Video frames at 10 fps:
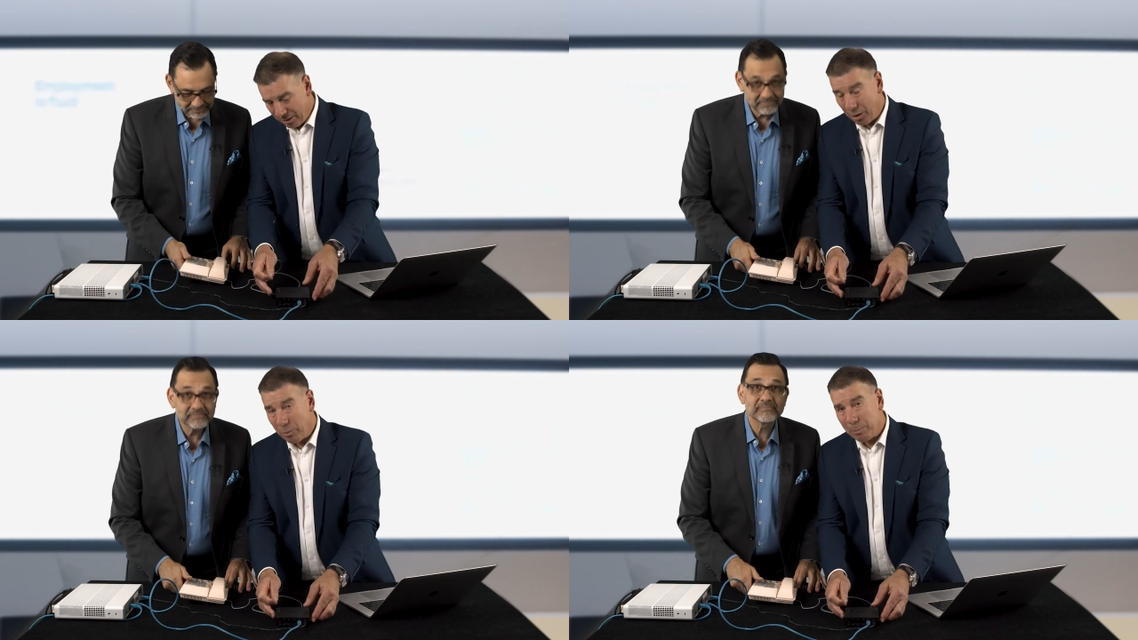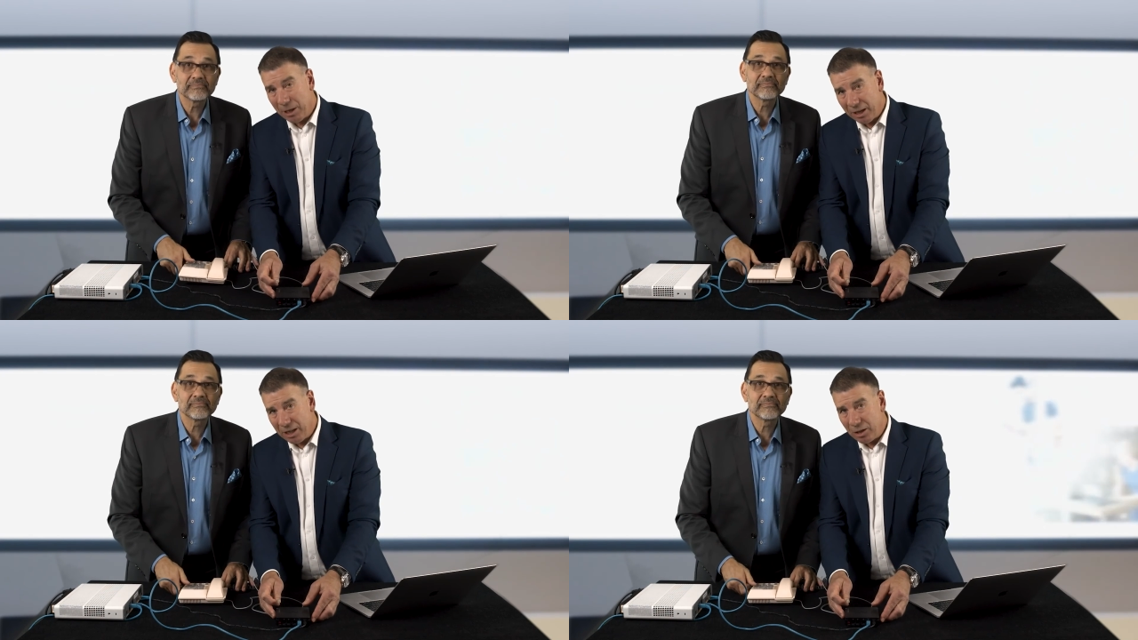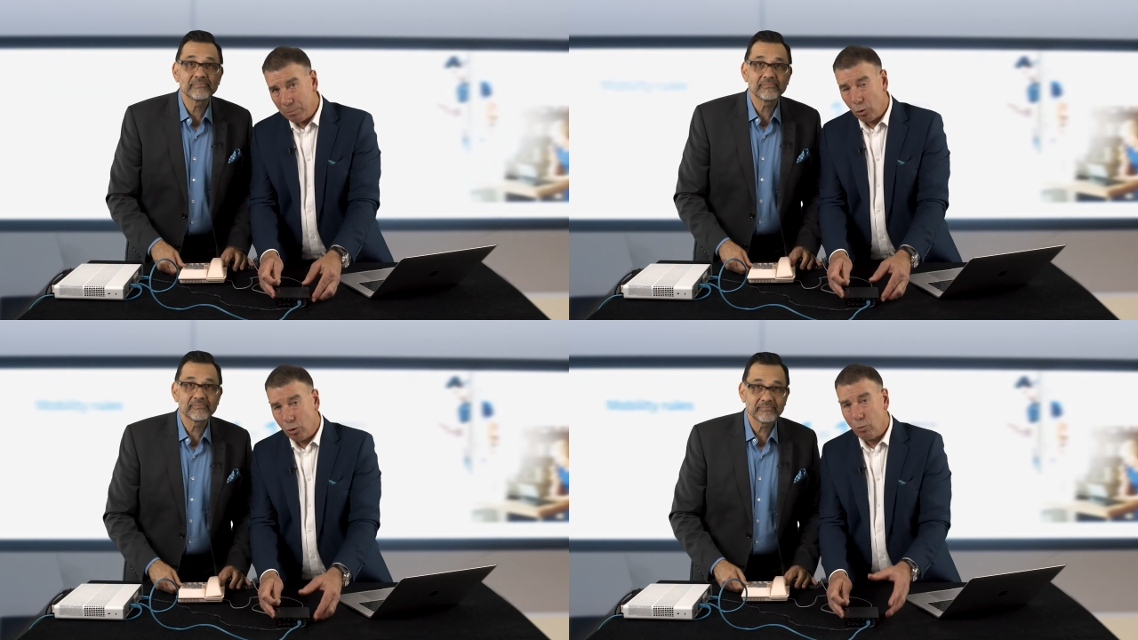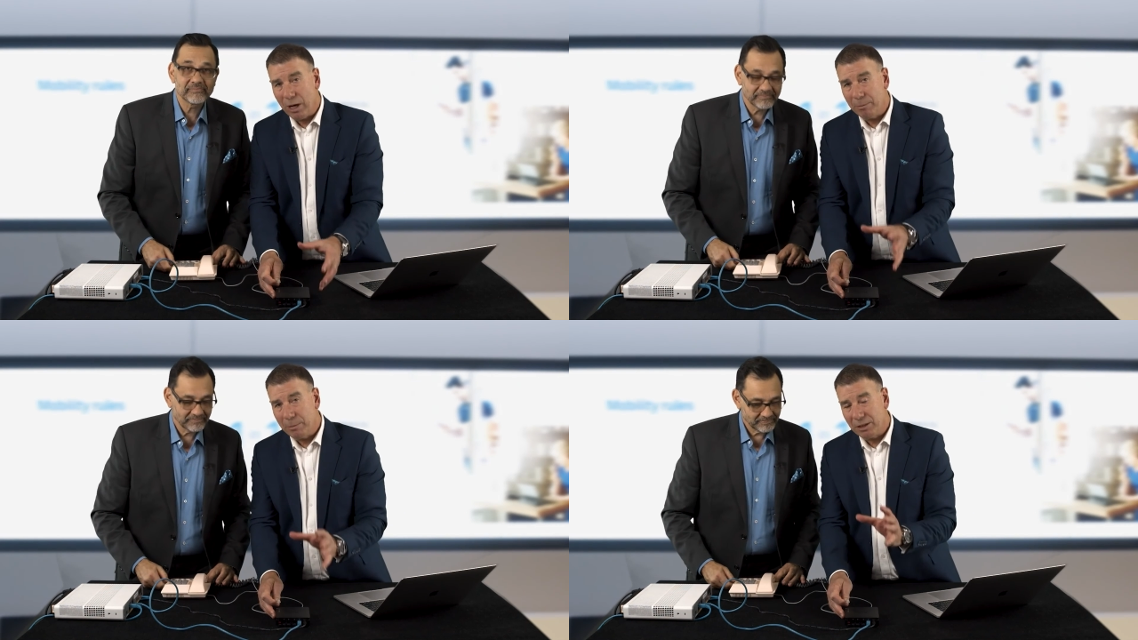Speaker 1: So we plug it into port
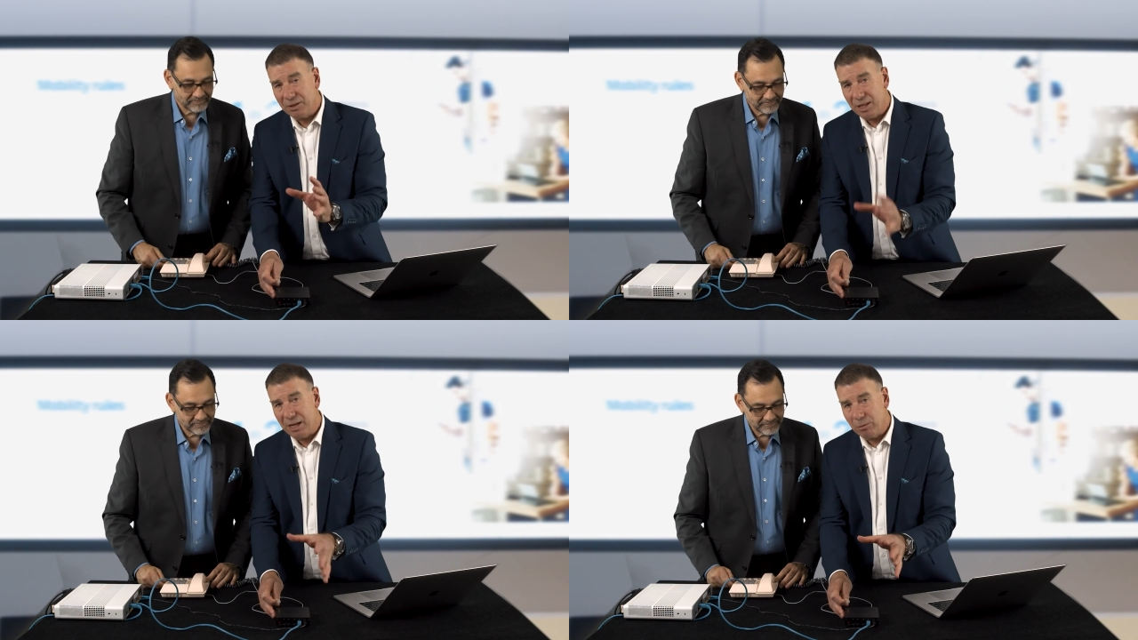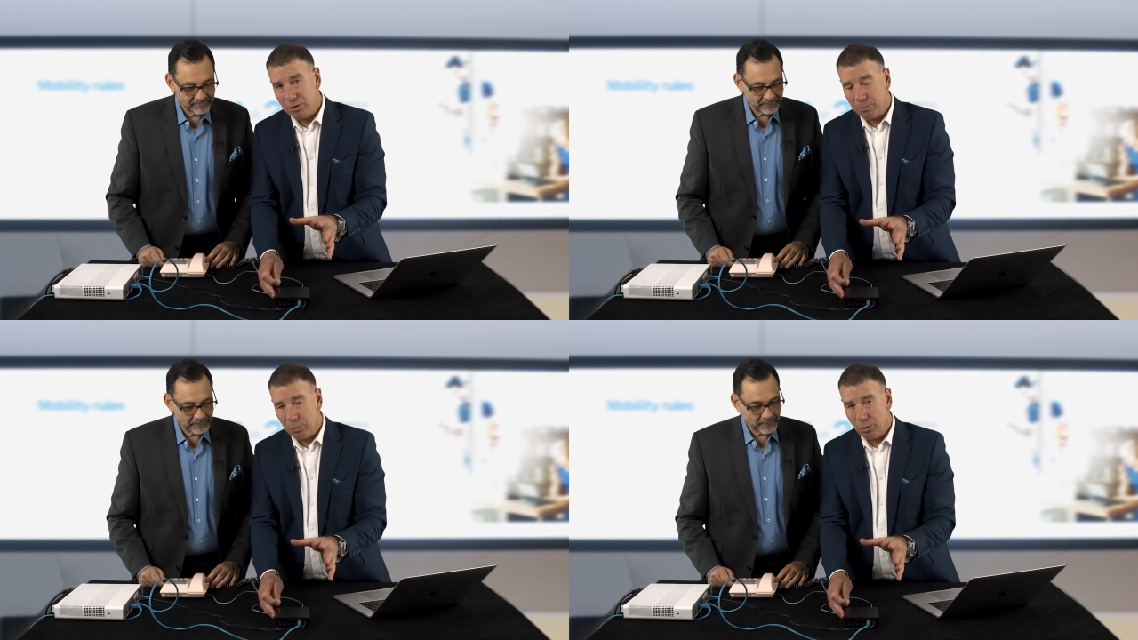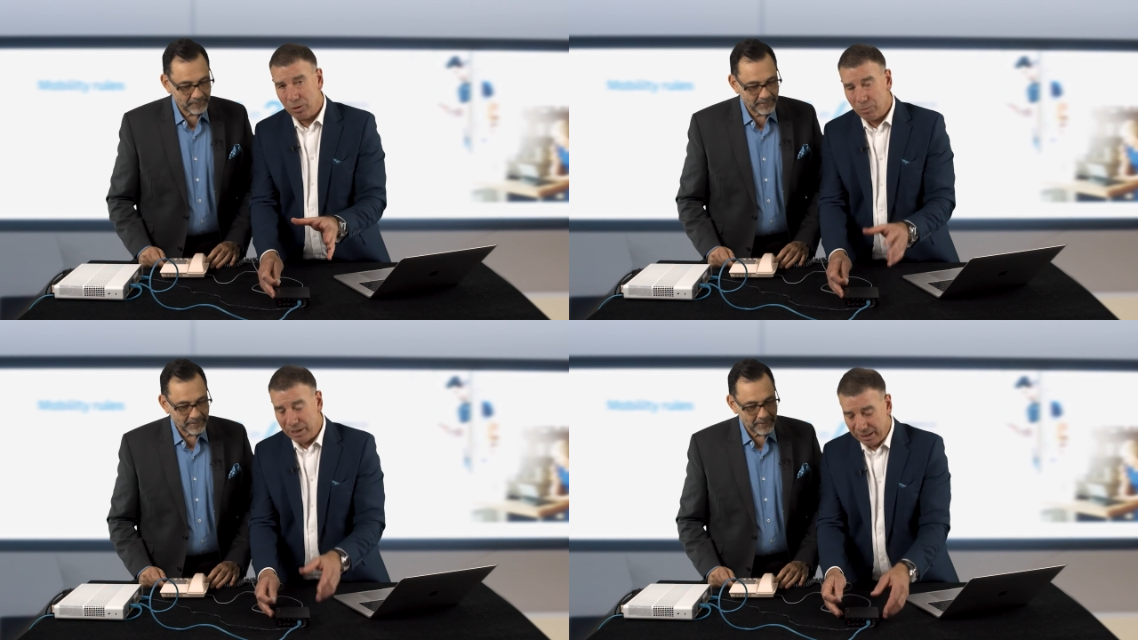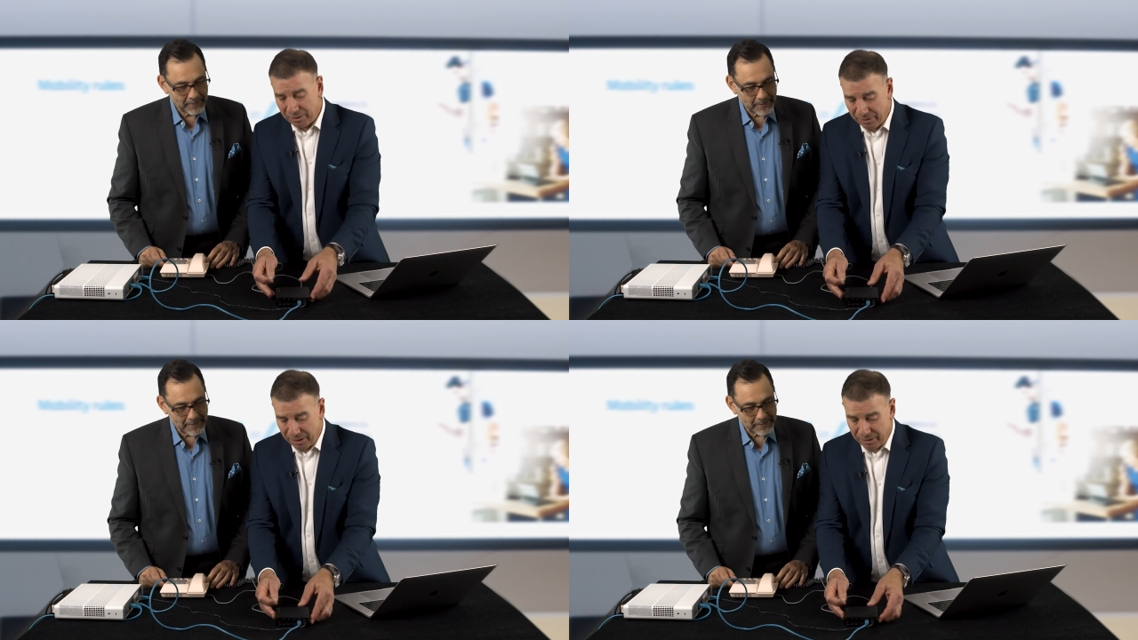one because that was the port that we
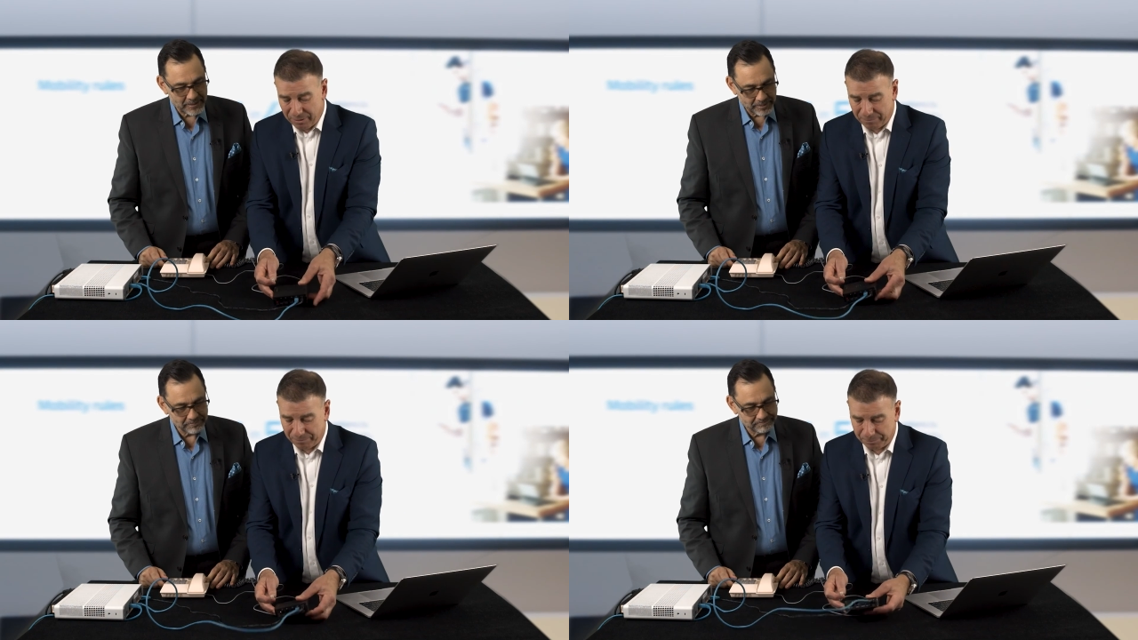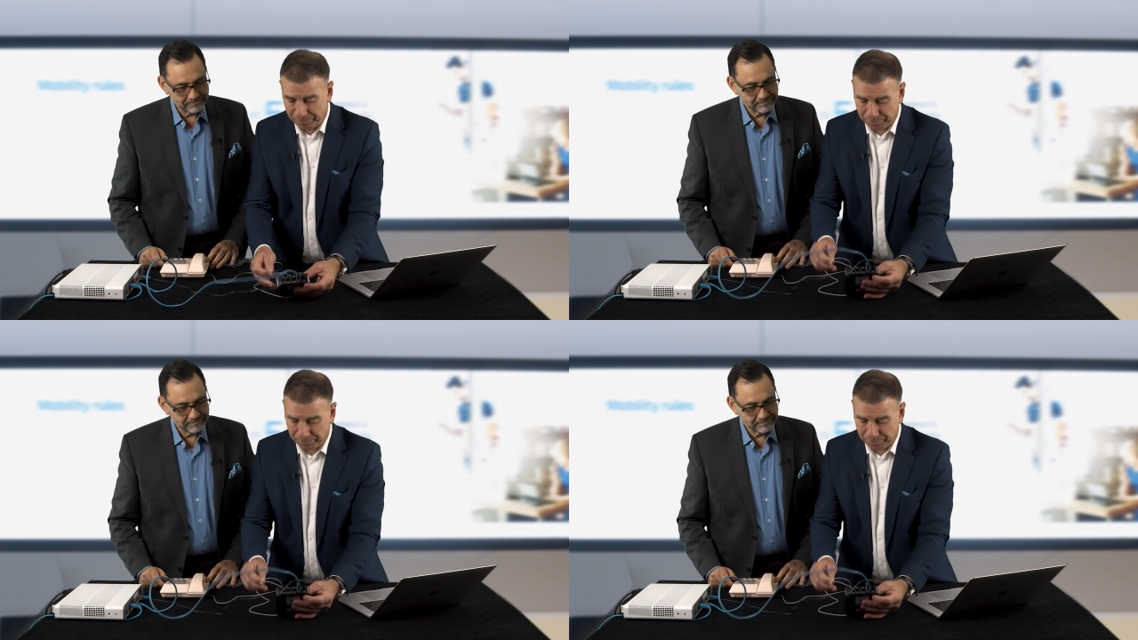activated. Yep.